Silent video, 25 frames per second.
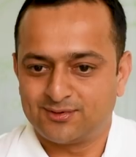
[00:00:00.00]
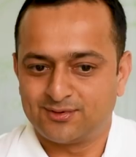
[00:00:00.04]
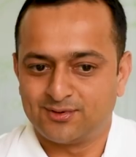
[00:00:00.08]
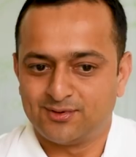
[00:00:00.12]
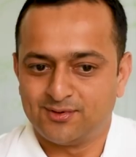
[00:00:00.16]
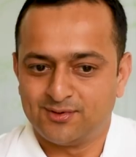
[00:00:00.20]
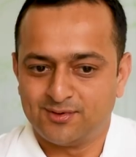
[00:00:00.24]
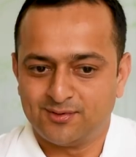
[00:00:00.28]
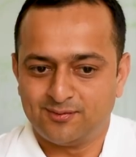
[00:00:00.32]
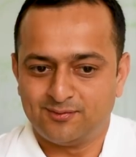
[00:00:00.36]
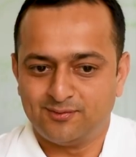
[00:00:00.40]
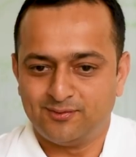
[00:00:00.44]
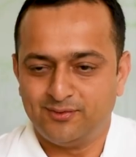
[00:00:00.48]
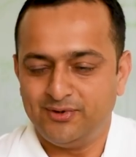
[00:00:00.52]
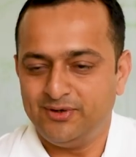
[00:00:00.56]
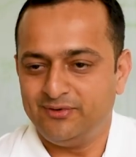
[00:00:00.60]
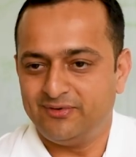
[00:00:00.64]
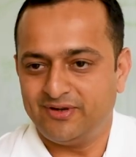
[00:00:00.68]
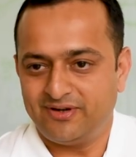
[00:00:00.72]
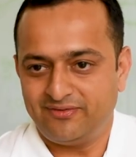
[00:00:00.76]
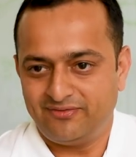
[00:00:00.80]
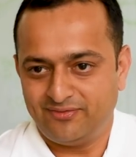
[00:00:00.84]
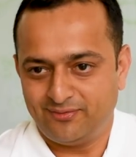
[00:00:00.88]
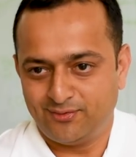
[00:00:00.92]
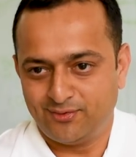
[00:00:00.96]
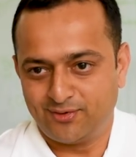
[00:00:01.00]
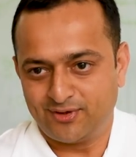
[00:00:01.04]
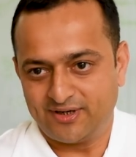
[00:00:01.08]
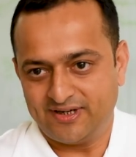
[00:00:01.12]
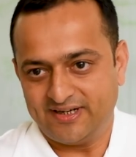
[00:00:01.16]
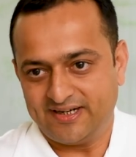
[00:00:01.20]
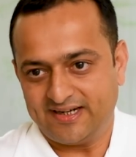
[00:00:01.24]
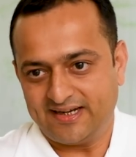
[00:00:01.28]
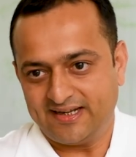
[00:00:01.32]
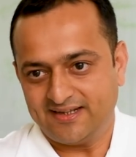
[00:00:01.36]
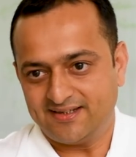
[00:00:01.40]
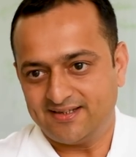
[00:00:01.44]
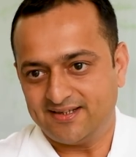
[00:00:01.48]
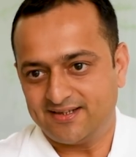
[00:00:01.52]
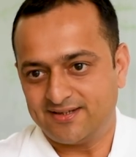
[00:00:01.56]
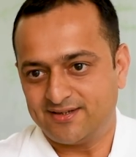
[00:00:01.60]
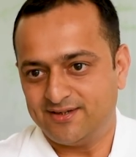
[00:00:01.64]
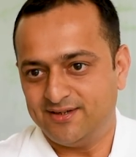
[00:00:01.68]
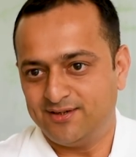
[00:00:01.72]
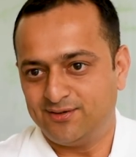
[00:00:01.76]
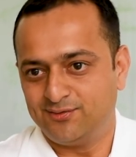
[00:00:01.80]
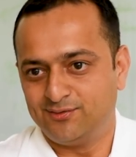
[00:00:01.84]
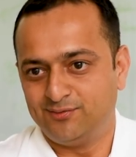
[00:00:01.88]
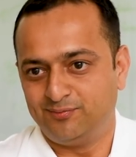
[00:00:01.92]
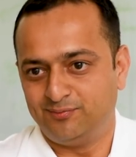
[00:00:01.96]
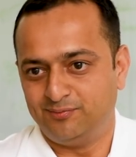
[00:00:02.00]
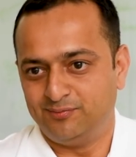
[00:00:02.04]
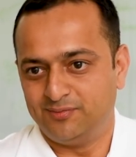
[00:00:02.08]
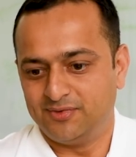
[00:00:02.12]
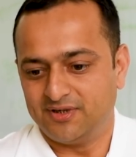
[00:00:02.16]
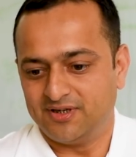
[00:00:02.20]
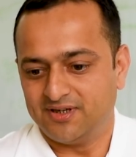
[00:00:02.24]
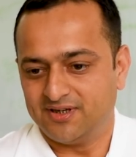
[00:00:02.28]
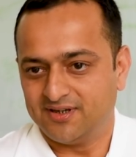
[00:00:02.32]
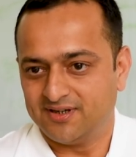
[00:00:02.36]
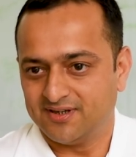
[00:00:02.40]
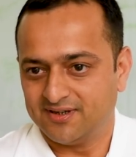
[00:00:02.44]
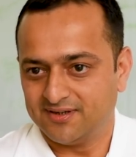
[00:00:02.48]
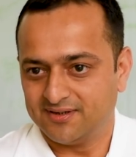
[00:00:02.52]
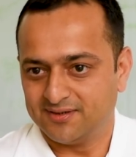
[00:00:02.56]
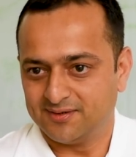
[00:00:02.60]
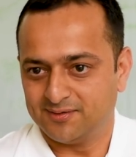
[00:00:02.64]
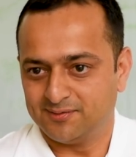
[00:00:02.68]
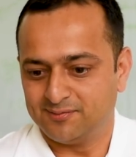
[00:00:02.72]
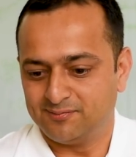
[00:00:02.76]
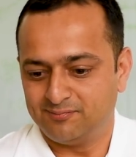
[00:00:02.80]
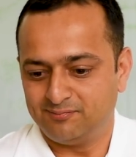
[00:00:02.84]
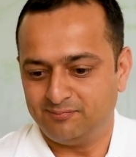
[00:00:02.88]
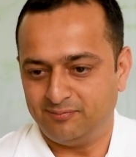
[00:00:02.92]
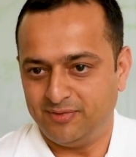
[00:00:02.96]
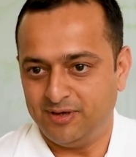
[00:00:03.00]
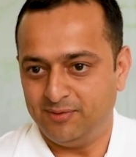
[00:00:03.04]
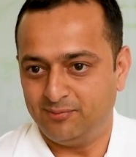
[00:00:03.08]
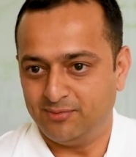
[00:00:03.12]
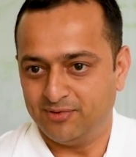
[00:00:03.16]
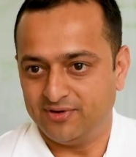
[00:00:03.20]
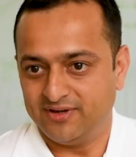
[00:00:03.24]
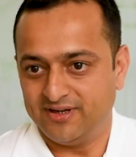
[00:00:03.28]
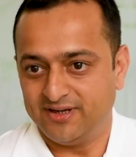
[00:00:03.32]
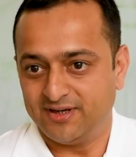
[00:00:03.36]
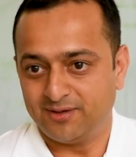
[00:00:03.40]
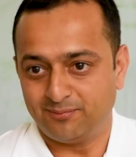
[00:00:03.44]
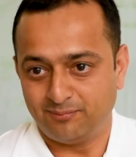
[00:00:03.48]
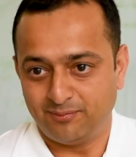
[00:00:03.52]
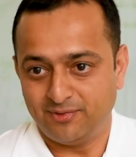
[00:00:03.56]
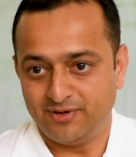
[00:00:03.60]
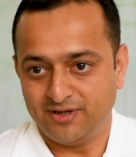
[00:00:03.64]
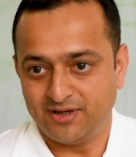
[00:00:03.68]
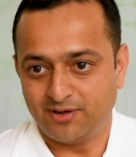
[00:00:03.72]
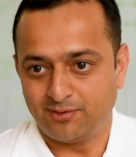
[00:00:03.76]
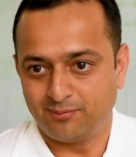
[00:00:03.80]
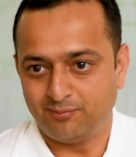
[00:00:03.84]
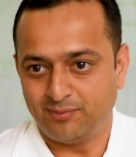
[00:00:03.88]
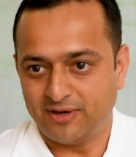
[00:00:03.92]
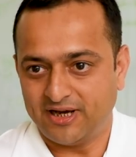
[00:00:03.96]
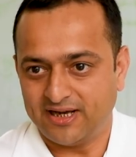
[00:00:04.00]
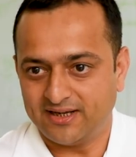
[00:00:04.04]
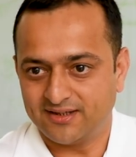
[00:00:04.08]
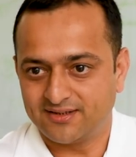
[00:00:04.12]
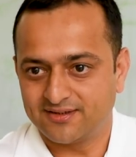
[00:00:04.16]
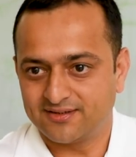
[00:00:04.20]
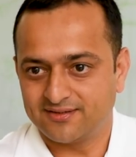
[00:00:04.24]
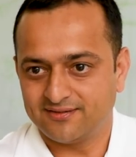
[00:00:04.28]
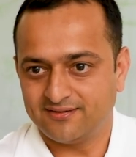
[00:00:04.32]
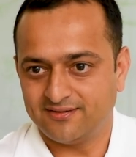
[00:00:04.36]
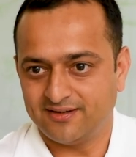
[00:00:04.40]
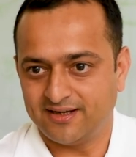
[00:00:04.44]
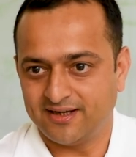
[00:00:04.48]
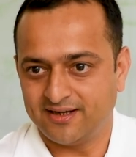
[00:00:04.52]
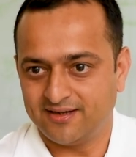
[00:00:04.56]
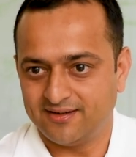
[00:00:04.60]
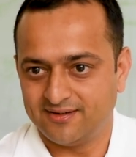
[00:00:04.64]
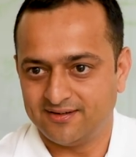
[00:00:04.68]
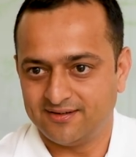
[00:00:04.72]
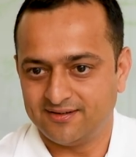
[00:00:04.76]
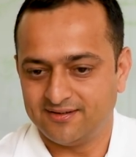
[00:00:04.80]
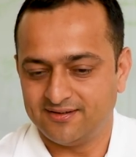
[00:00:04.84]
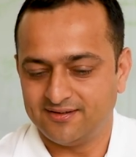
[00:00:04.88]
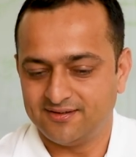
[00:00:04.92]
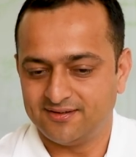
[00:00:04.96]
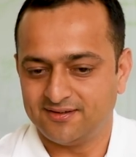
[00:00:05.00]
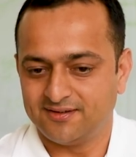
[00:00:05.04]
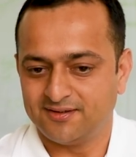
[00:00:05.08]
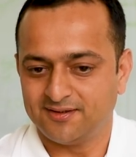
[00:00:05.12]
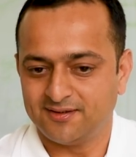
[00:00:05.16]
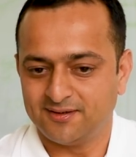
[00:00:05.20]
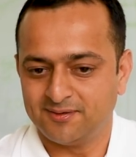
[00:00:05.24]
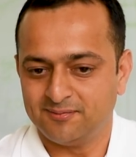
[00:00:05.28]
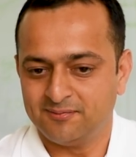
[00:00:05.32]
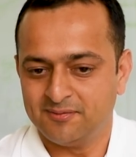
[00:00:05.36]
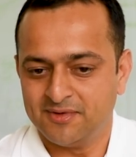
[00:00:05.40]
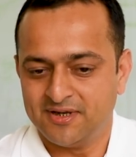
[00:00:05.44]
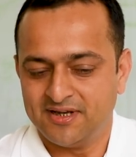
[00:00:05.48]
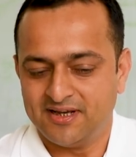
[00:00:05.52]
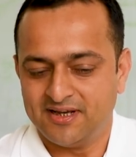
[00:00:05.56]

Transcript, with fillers: so we were 462 uh, people in a in our batch, and uh,